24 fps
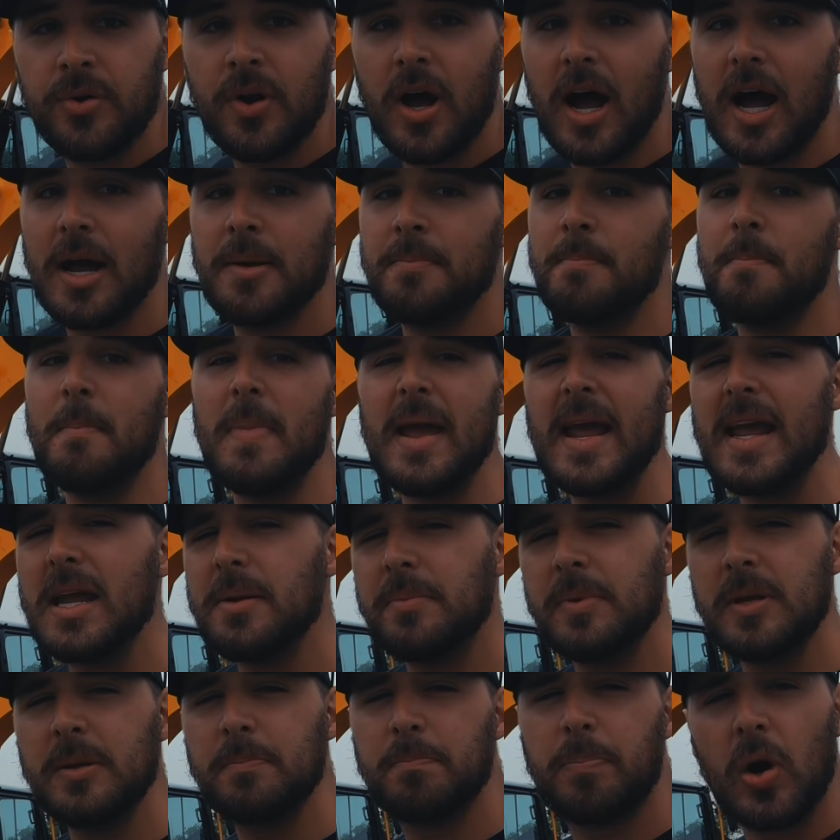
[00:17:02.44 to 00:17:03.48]
I
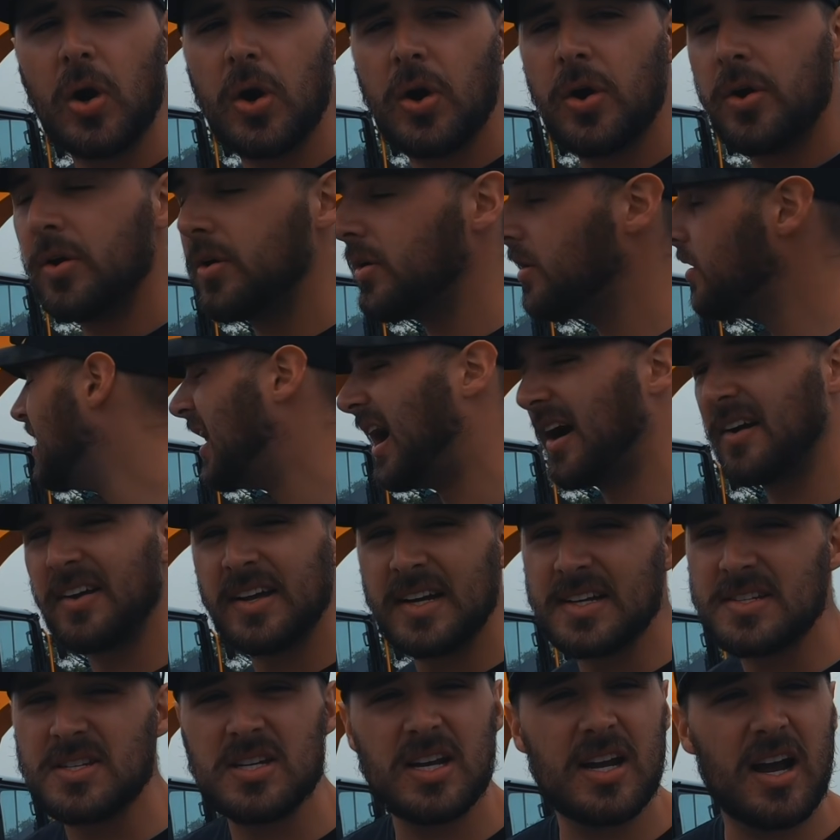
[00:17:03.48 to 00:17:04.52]
maybe burnt, I'm
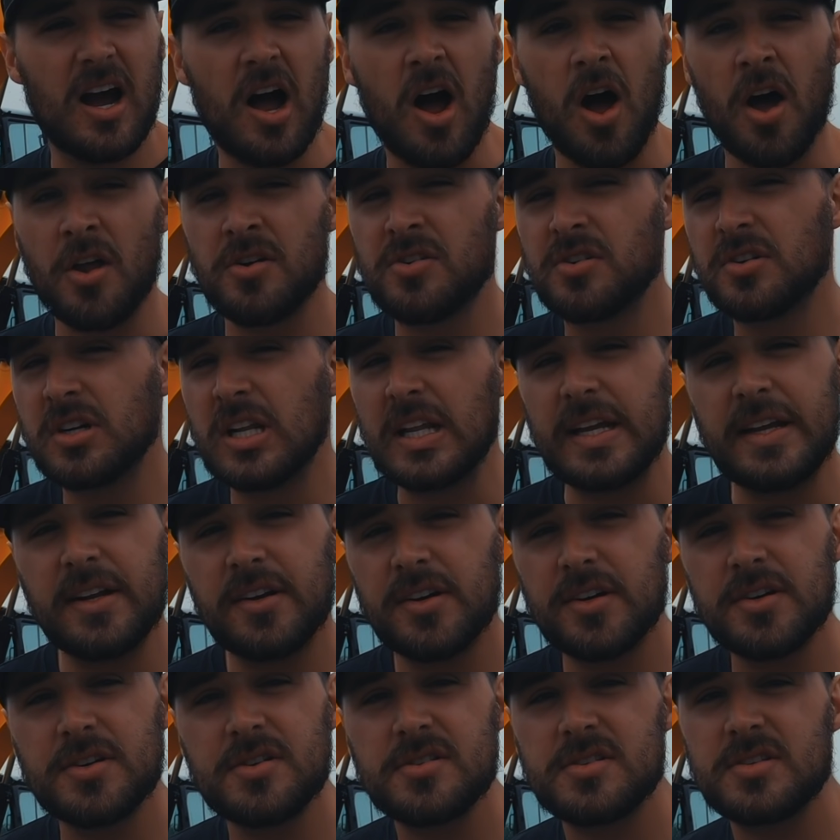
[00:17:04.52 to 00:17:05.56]
gonna say 100
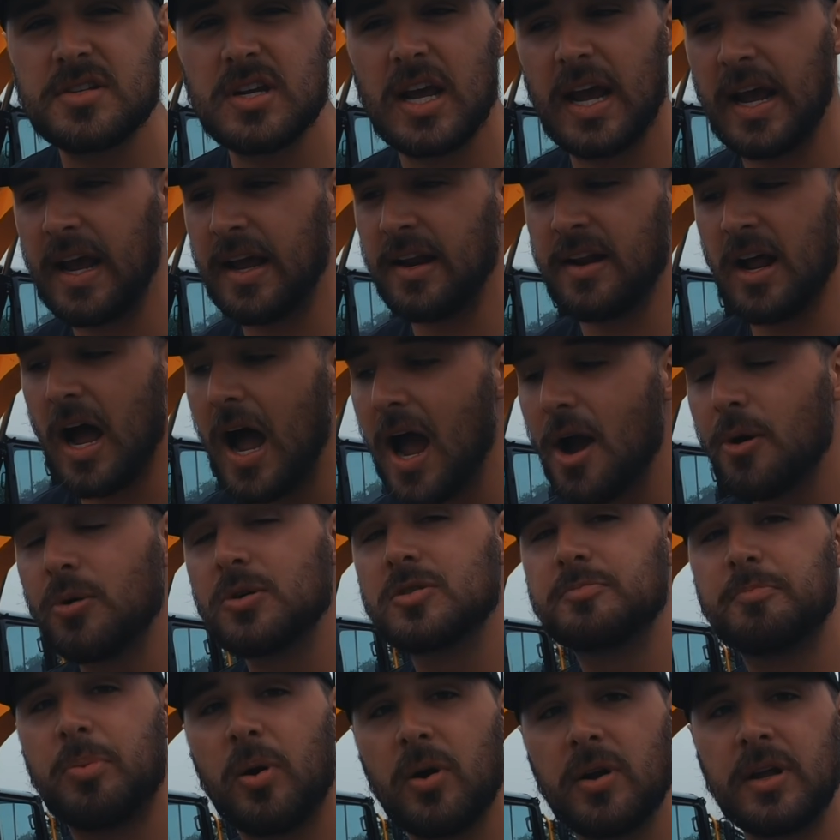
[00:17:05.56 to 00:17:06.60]
liters, and I was
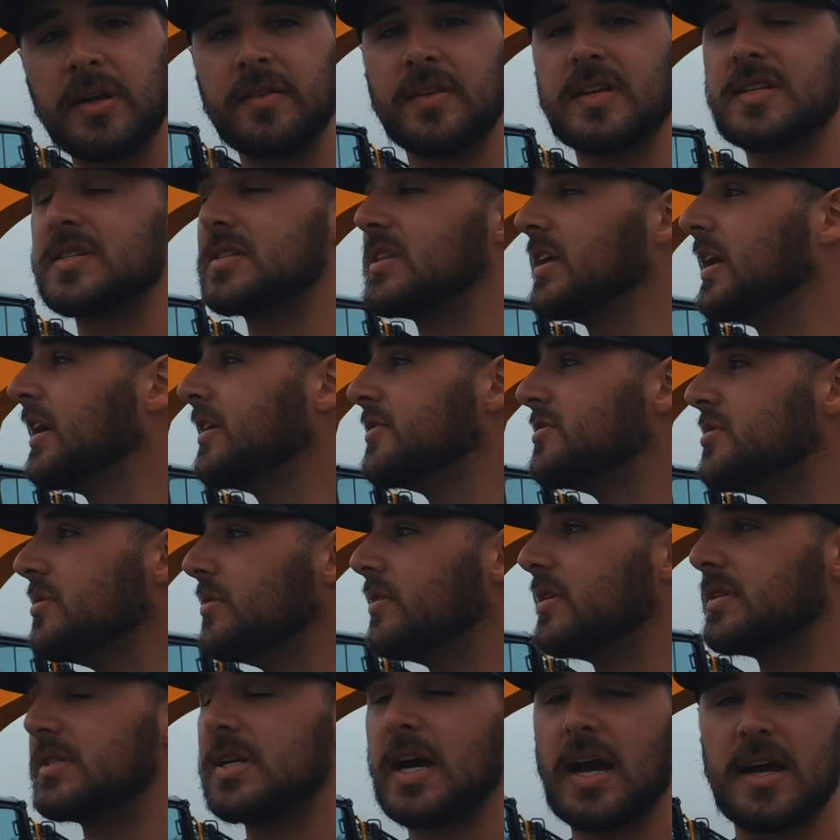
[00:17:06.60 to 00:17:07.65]
putting this thing to
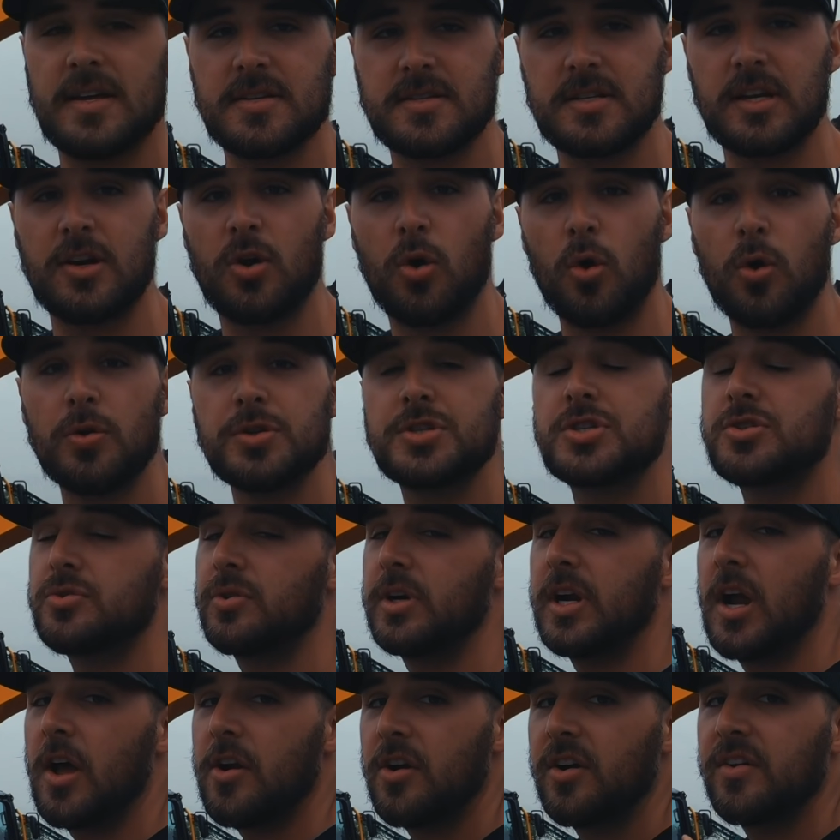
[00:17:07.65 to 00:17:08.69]
the test. It holds
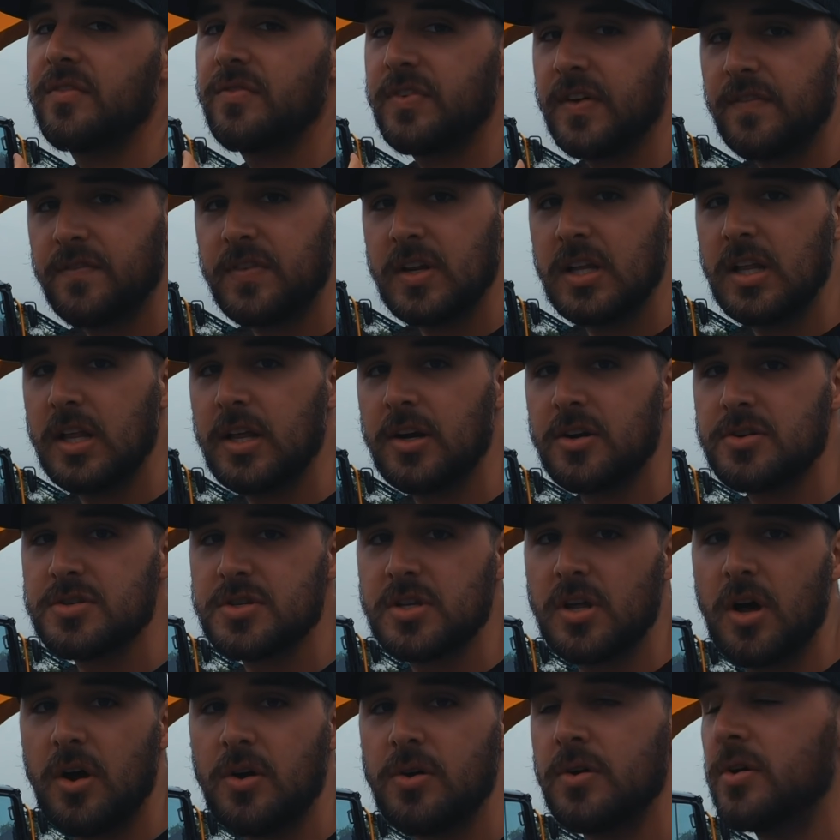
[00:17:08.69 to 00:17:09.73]
350 liters
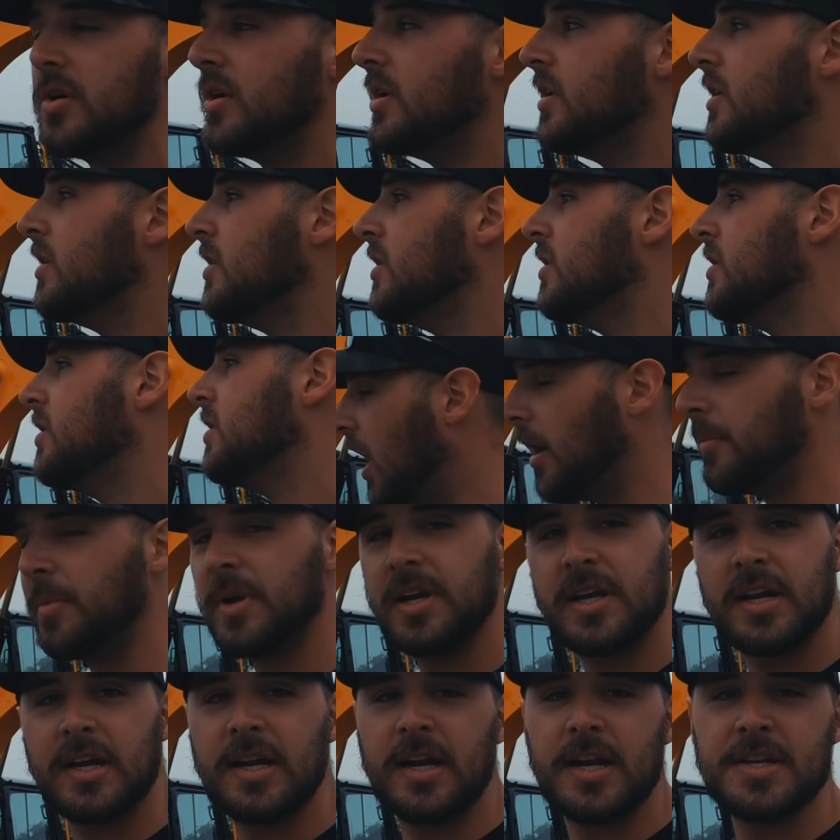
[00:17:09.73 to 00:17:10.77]
though. I'm
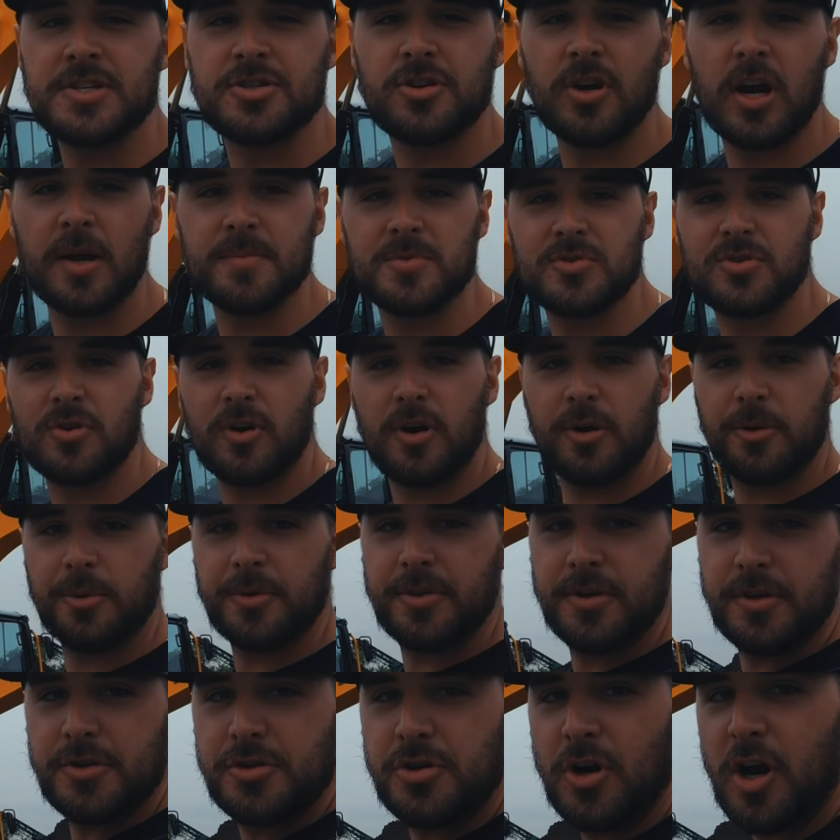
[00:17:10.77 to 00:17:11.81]
making an Instagram story with
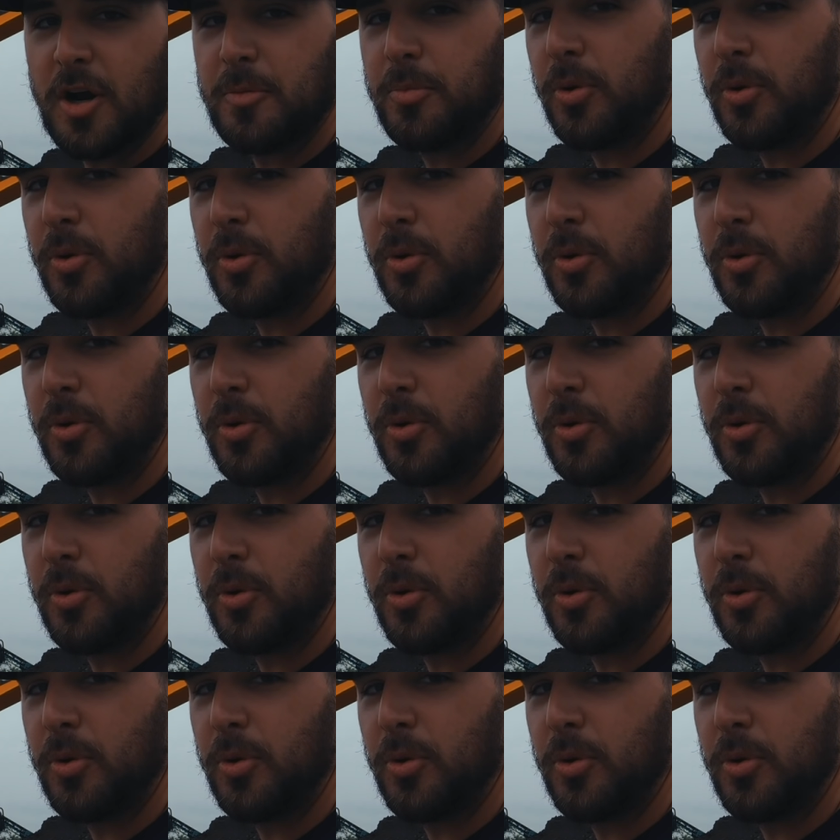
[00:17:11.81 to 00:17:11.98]
a truck